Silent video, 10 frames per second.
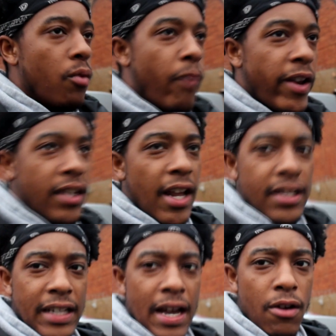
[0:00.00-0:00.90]
When you take the
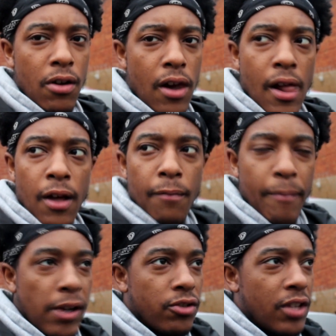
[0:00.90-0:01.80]
seat out,
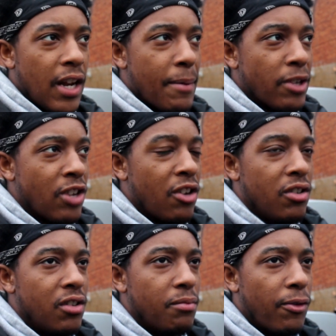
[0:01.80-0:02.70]
make sure to take the battery out
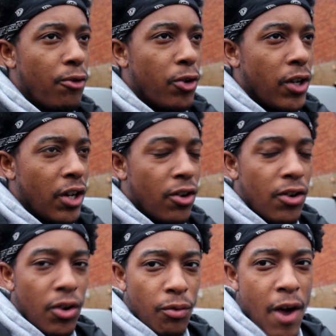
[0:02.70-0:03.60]
before you
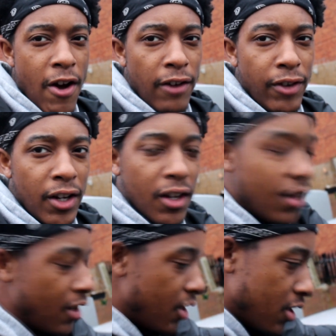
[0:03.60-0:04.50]
unwire anything.
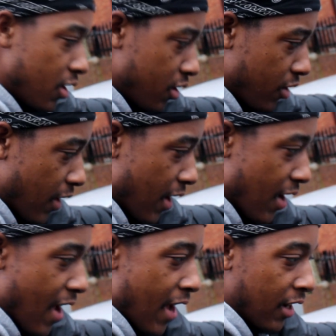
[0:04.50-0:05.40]
So yeah,
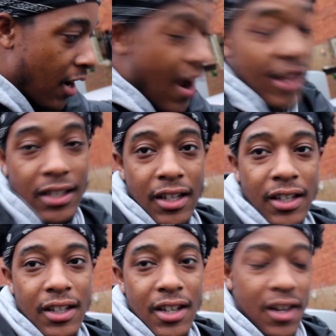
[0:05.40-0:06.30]
and I had to,
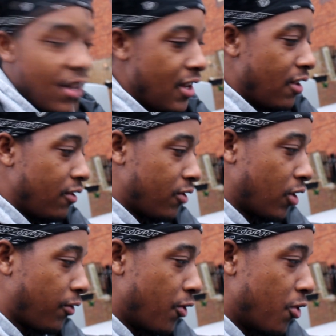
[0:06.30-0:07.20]

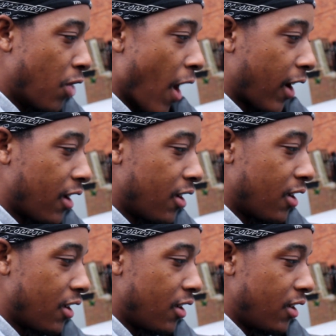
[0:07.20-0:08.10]
just for like
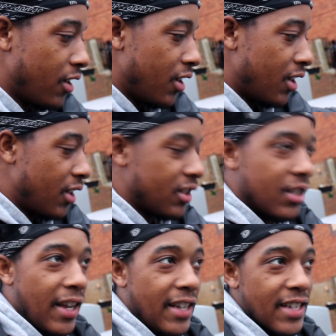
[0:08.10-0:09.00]

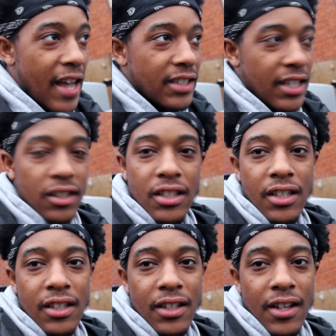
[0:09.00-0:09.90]
easy access,
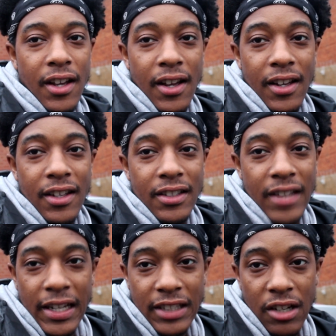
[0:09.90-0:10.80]

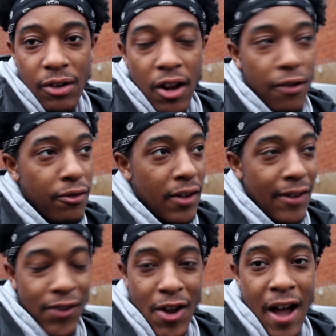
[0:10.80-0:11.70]
take the steering wheel off.
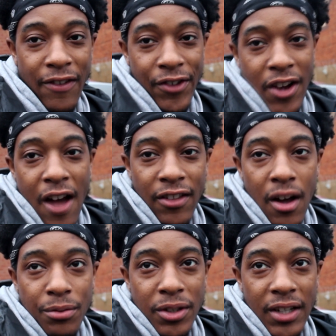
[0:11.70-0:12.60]
If you don't have that
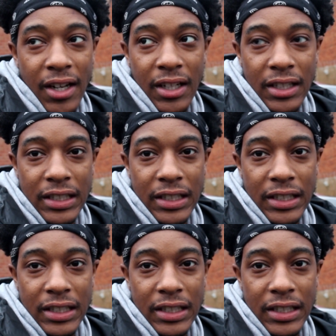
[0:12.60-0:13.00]
option, then